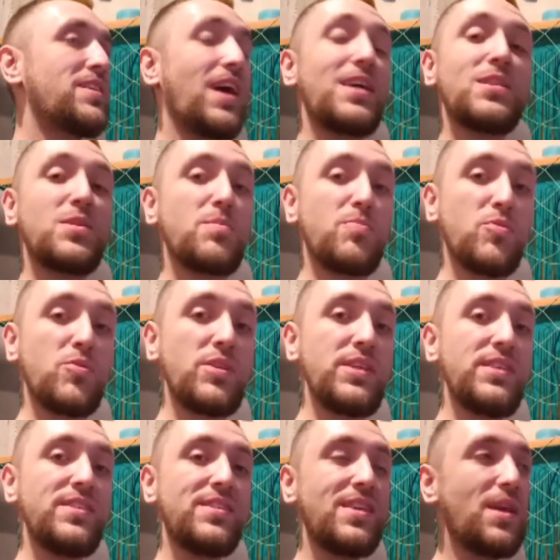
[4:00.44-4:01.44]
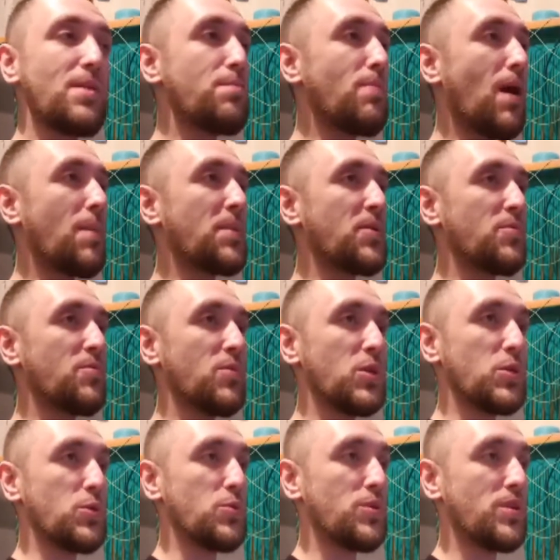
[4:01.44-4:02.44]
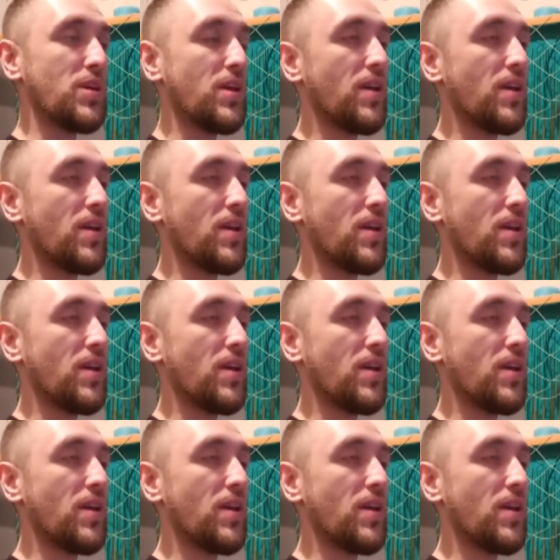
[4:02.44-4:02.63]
Tyler Breeze and Bobby Roode,